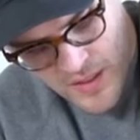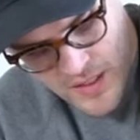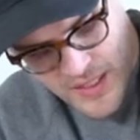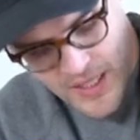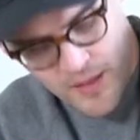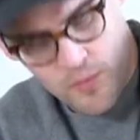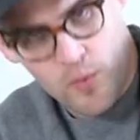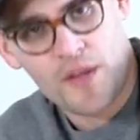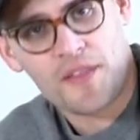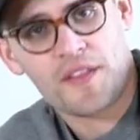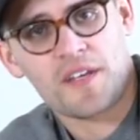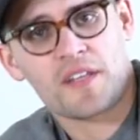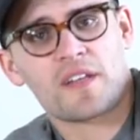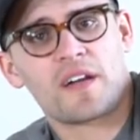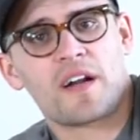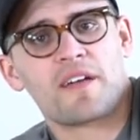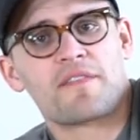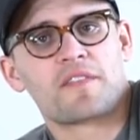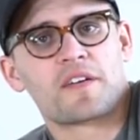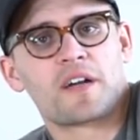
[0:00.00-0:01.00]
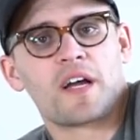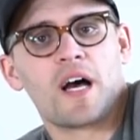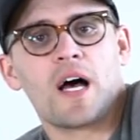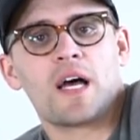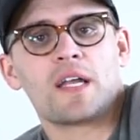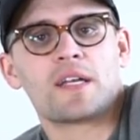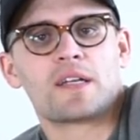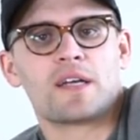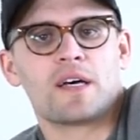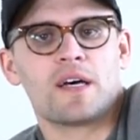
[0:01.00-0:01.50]
Okay, one thing that I
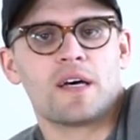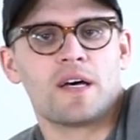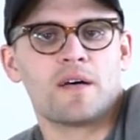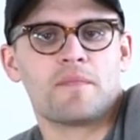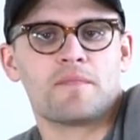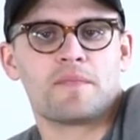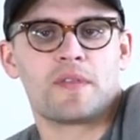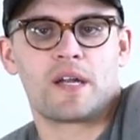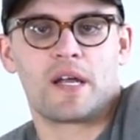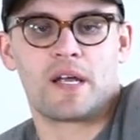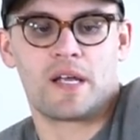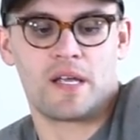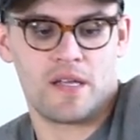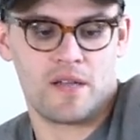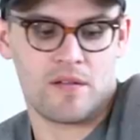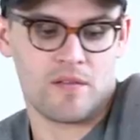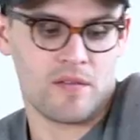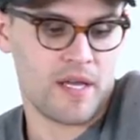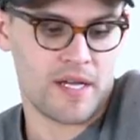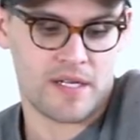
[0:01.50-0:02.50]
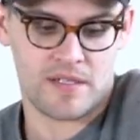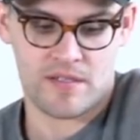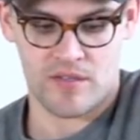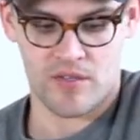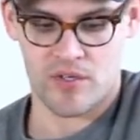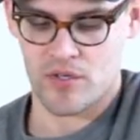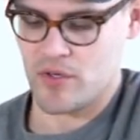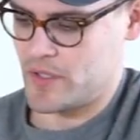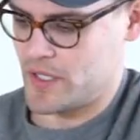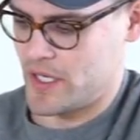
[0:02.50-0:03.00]
forgot um, that I like to
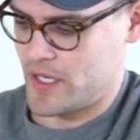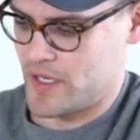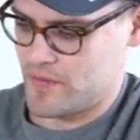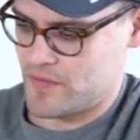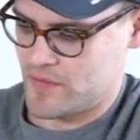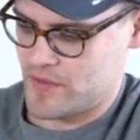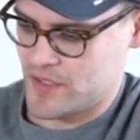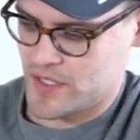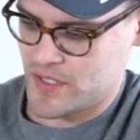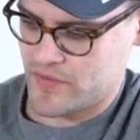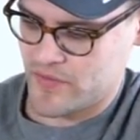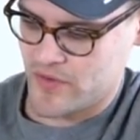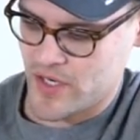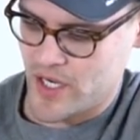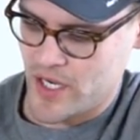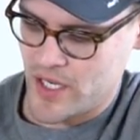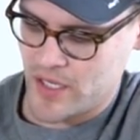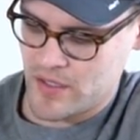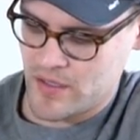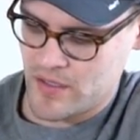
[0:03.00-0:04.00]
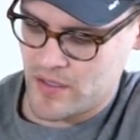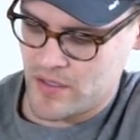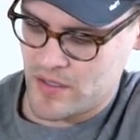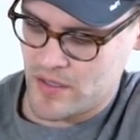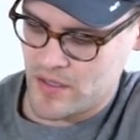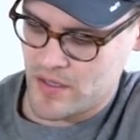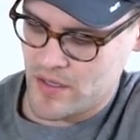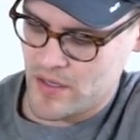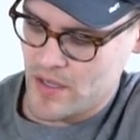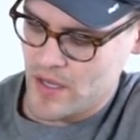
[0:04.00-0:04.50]
do and I just forgot,
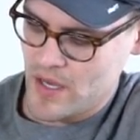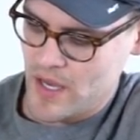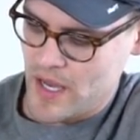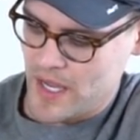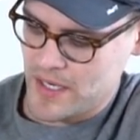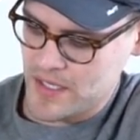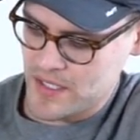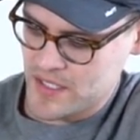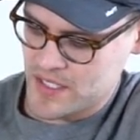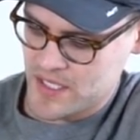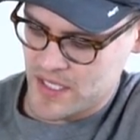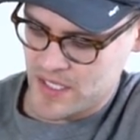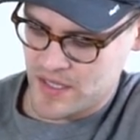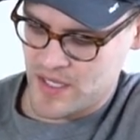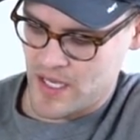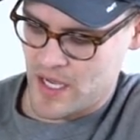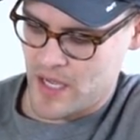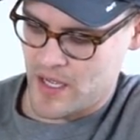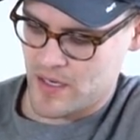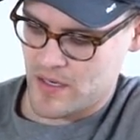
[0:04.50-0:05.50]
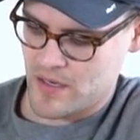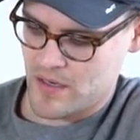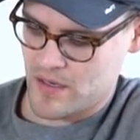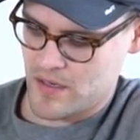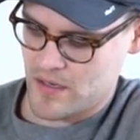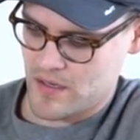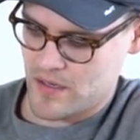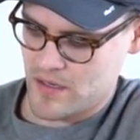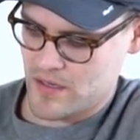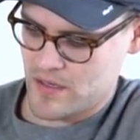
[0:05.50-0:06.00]
I just get
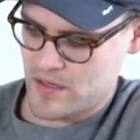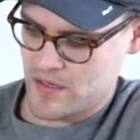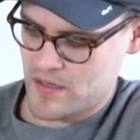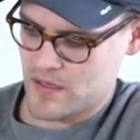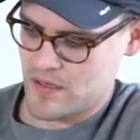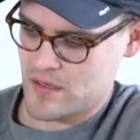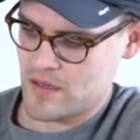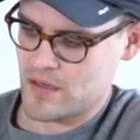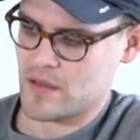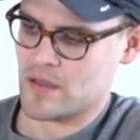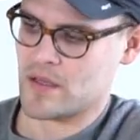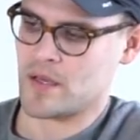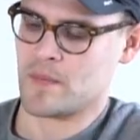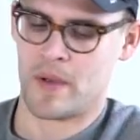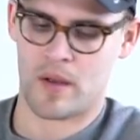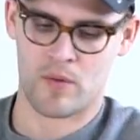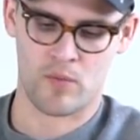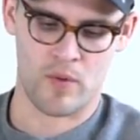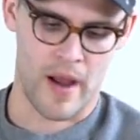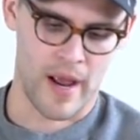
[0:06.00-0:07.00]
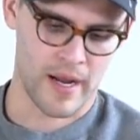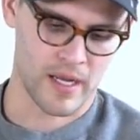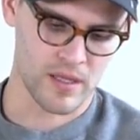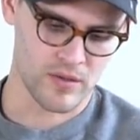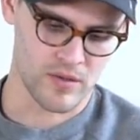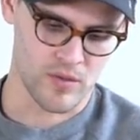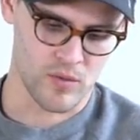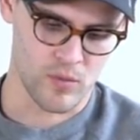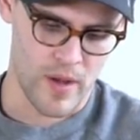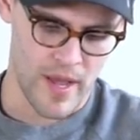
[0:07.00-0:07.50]
that, get my rag a
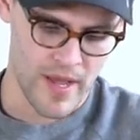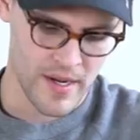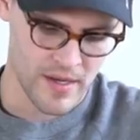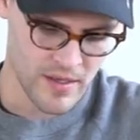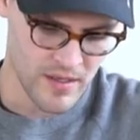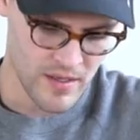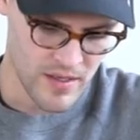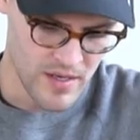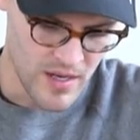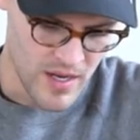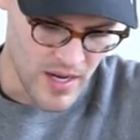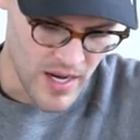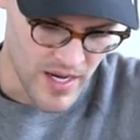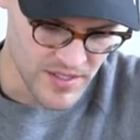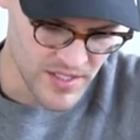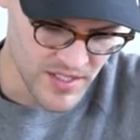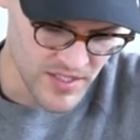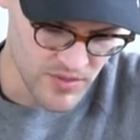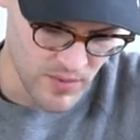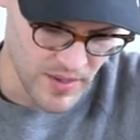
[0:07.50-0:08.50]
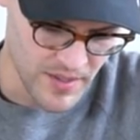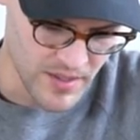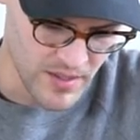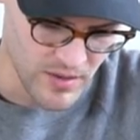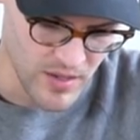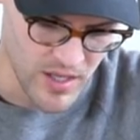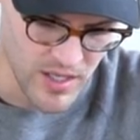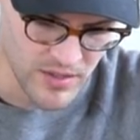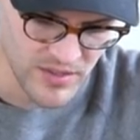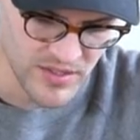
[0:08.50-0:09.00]
little wet and just run it
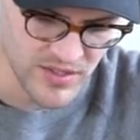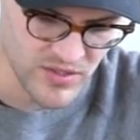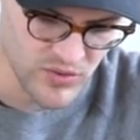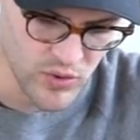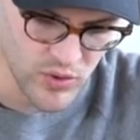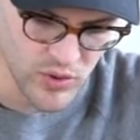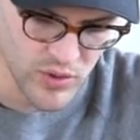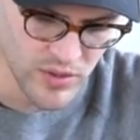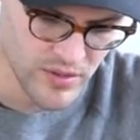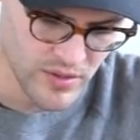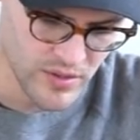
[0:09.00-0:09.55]
along the sole,